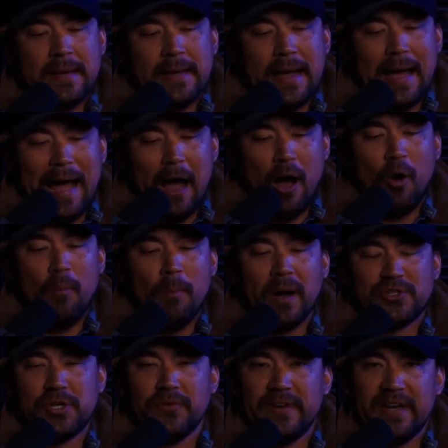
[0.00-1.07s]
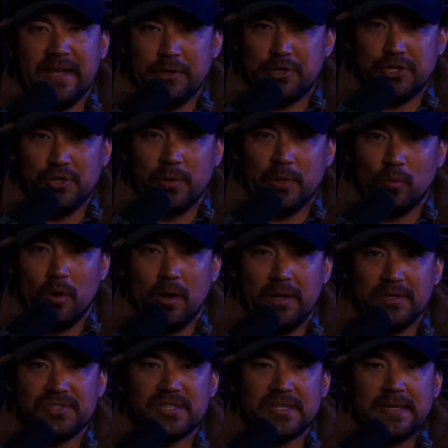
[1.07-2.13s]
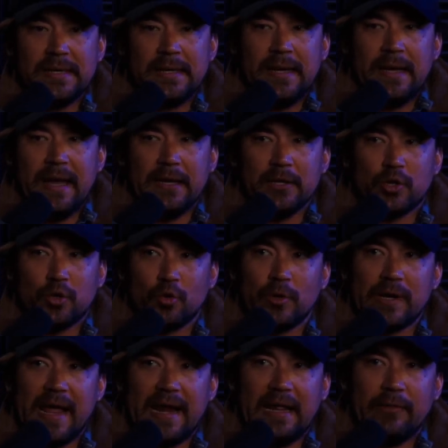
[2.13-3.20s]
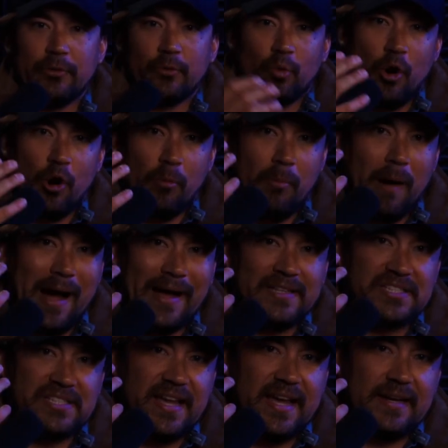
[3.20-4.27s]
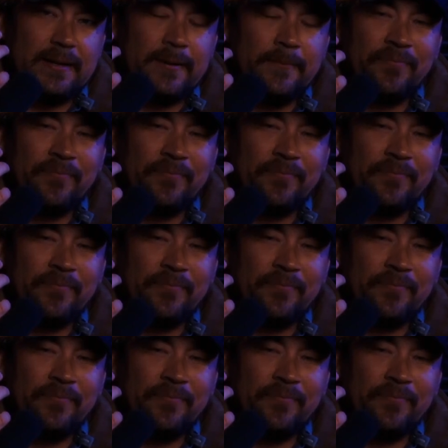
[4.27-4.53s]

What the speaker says: how much of an issue it was in creating the wrong mindset